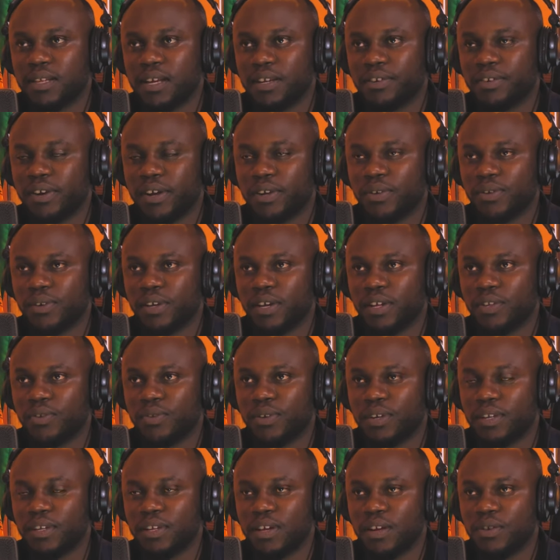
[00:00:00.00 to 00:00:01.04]
they are trying to get
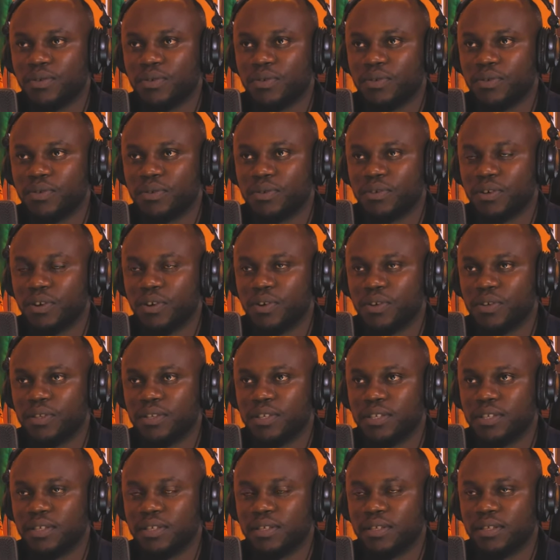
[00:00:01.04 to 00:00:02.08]
to Edgar Lungu? Or
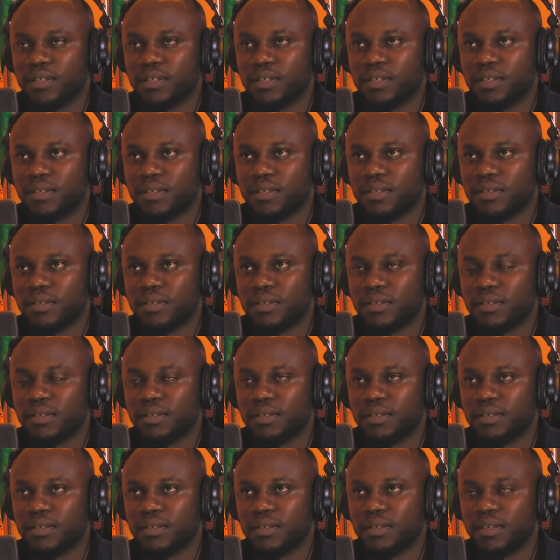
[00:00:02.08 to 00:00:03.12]
this
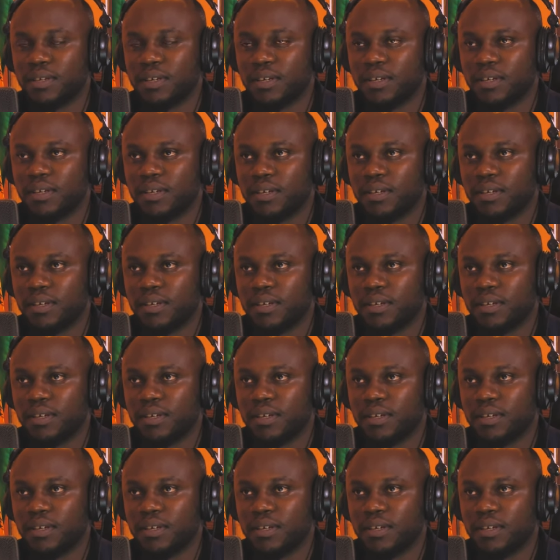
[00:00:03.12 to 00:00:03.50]
is